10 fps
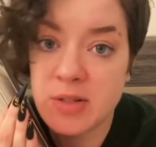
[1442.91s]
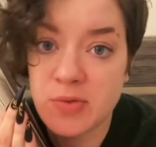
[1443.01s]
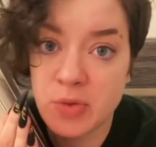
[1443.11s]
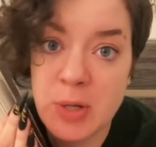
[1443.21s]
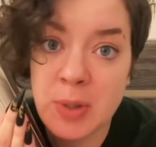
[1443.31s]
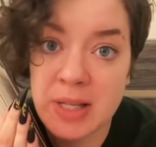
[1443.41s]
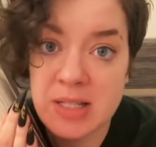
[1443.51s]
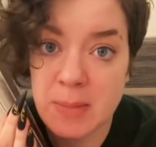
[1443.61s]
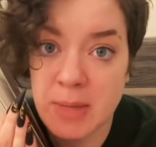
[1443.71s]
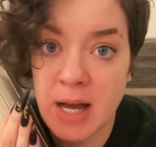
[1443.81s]
frequently
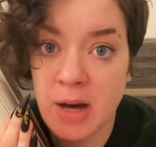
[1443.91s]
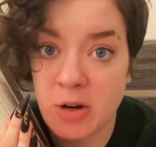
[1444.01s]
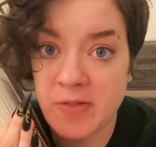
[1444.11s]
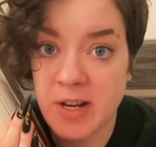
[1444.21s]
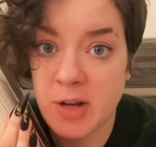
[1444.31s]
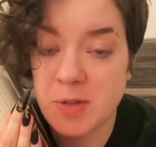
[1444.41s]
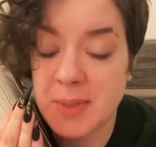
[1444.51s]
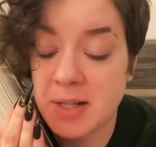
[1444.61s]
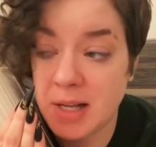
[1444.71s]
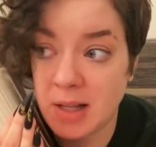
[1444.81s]
send me otter videos
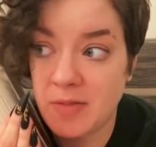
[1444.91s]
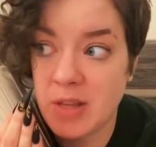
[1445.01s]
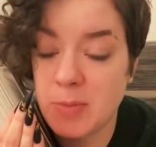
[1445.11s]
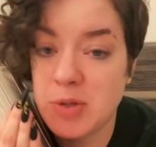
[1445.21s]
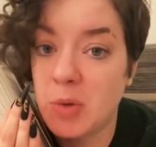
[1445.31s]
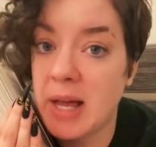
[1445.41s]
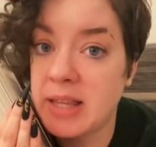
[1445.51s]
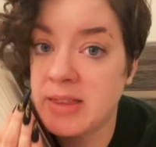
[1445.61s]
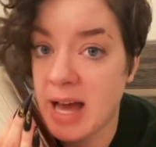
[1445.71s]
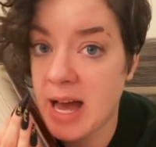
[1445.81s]
because I love them. So,
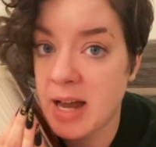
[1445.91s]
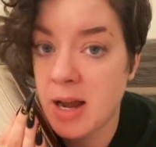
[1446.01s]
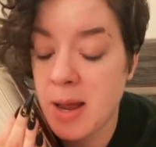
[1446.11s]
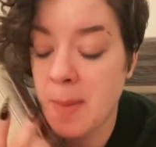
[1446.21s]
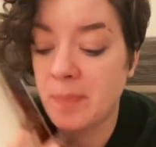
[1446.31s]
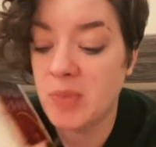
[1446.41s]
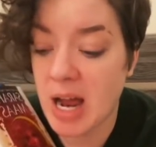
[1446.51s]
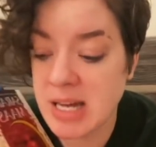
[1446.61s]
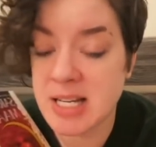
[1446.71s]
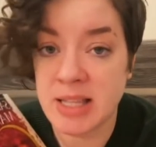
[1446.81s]
like that,
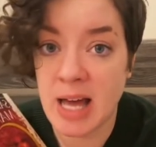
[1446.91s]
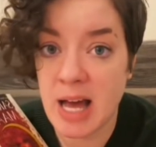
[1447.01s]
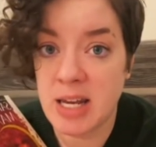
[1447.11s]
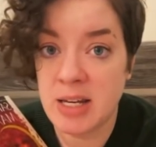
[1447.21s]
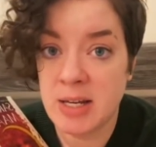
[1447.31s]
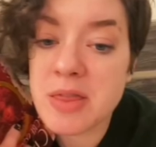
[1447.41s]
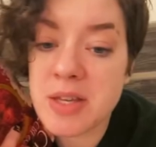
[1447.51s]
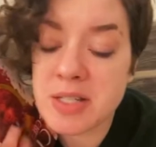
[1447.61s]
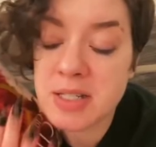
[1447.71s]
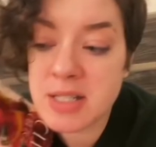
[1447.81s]
I dig that. The
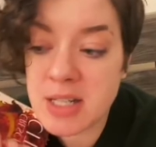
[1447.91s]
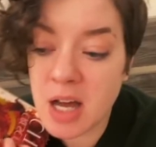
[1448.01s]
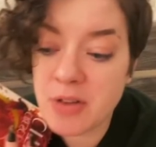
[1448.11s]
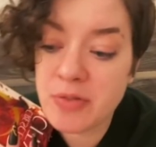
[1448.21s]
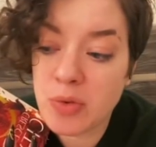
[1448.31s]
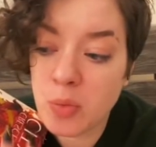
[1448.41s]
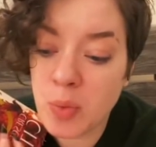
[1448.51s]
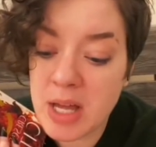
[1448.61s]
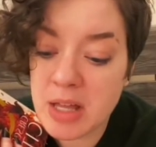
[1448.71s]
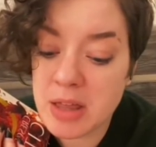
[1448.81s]
stuff
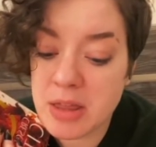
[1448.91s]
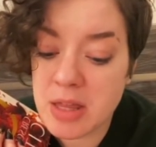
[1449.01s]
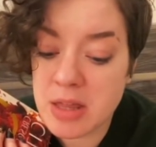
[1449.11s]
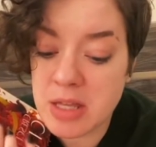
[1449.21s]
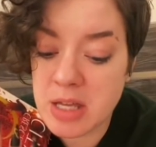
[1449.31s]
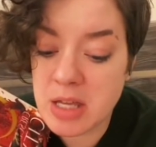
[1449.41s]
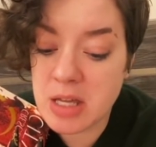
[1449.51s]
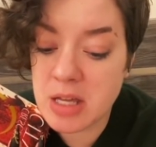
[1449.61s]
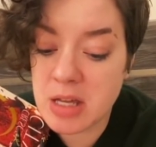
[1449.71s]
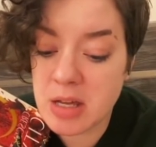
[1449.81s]
with
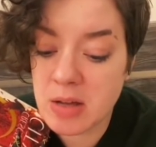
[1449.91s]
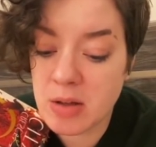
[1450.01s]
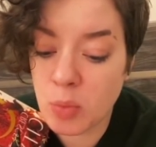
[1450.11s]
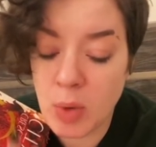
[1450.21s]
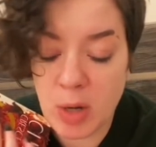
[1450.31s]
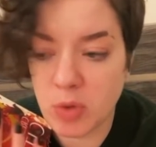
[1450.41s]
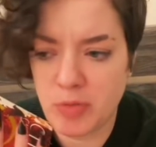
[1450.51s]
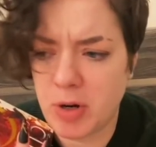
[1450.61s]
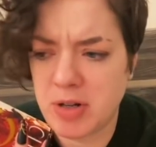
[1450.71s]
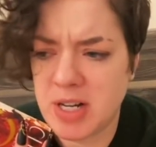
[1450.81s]
the werewolf
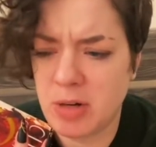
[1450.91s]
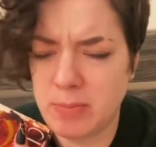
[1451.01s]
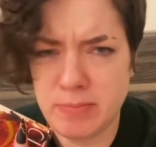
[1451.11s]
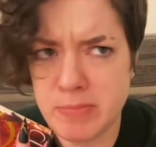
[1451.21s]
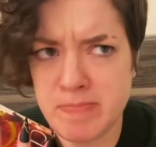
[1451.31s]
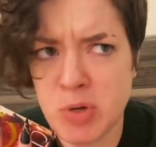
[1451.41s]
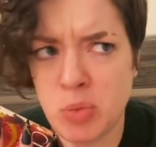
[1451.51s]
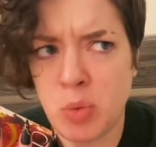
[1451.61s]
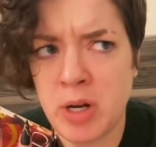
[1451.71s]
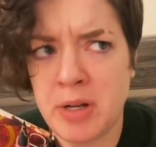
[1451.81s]
part of town, Moonwood.